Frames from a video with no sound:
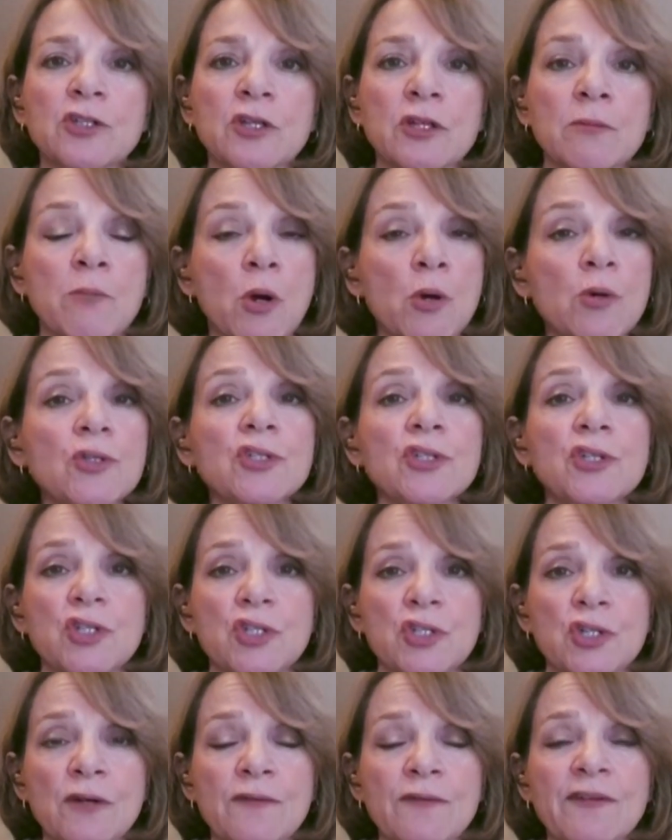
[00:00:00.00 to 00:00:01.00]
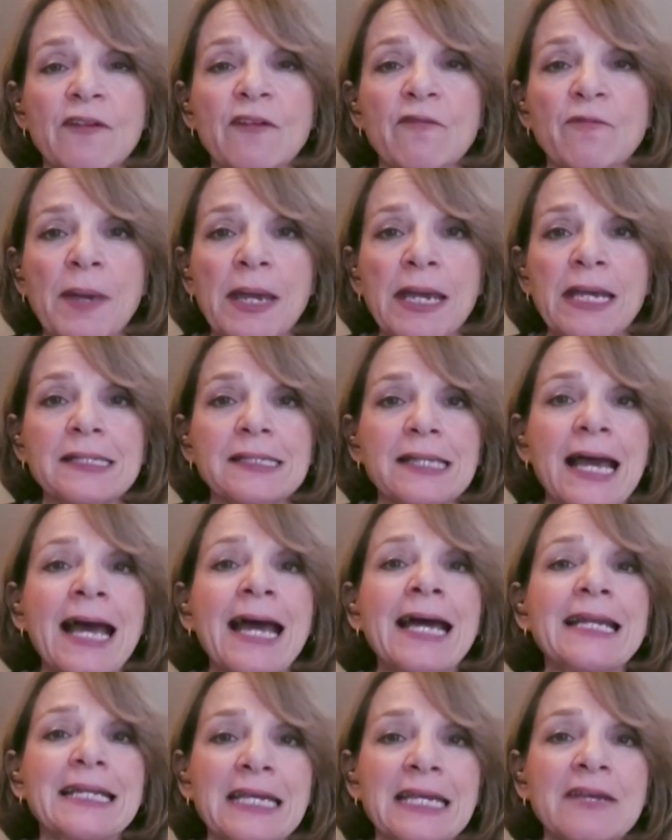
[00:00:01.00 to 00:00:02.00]
to the most conservative base
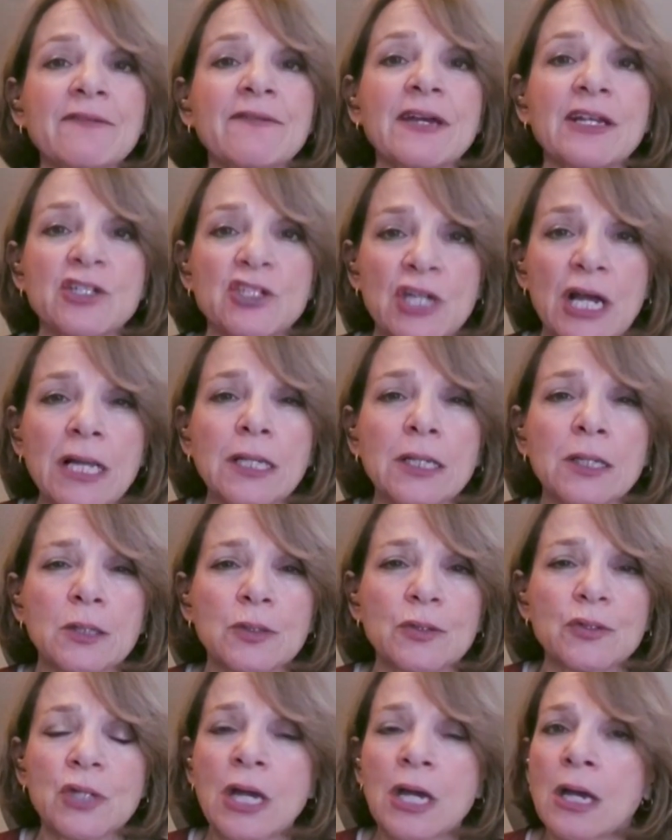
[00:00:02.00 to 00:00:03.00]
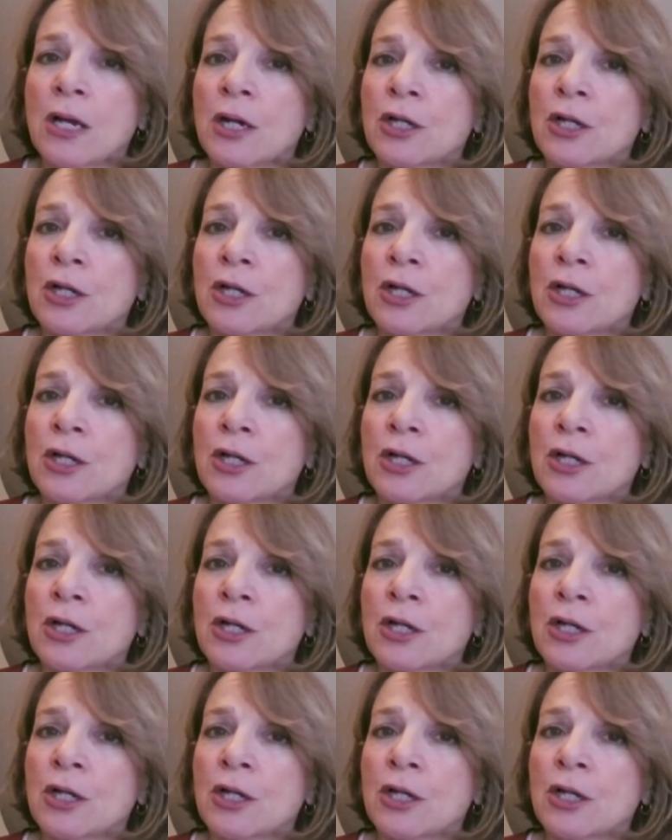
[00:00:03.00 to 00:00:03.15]
and evangelicals.